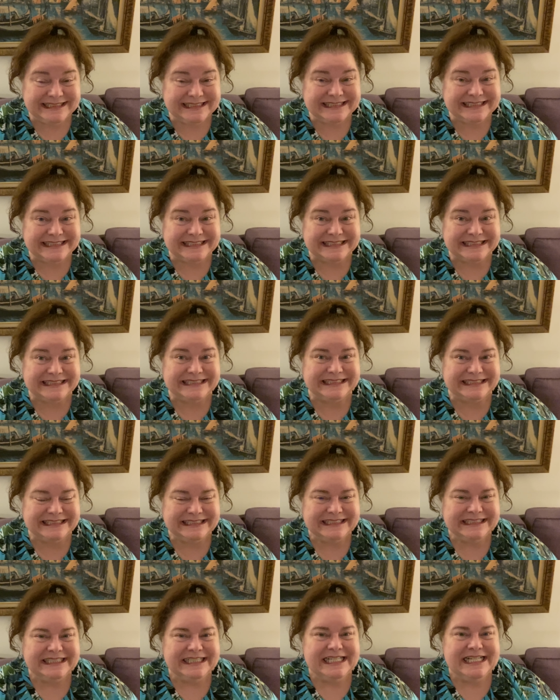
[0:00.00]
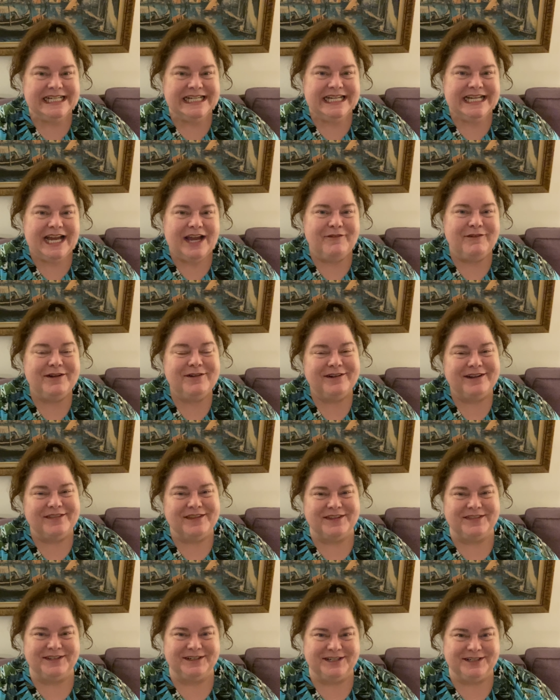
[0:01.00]
and we were on the
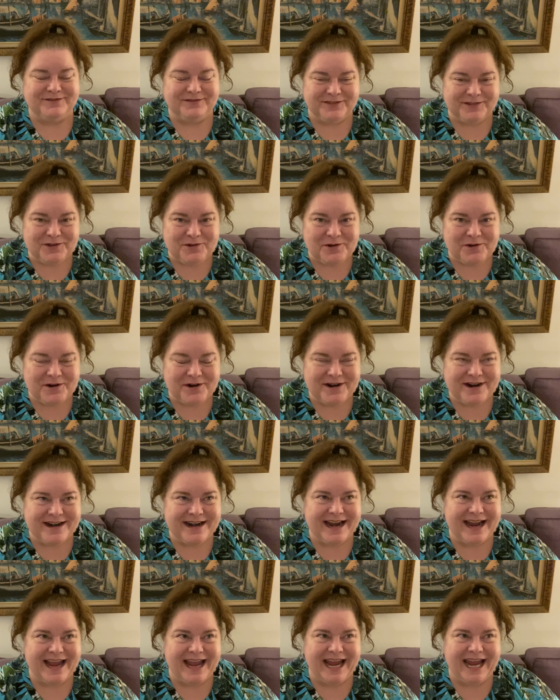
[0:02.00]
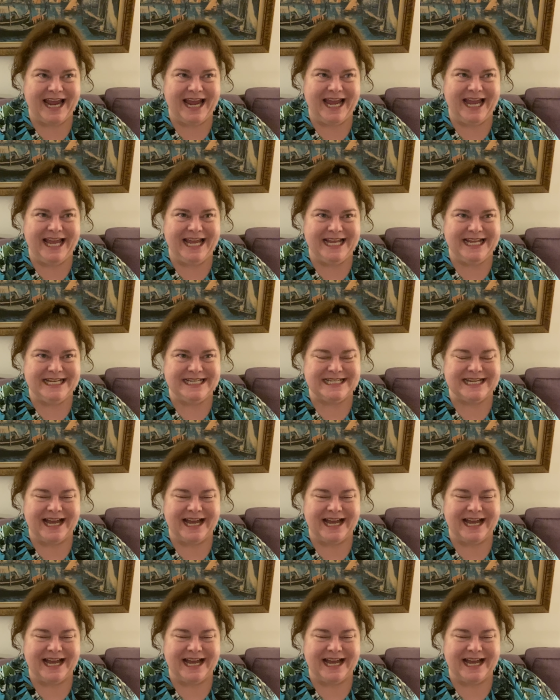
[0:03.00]
third floor and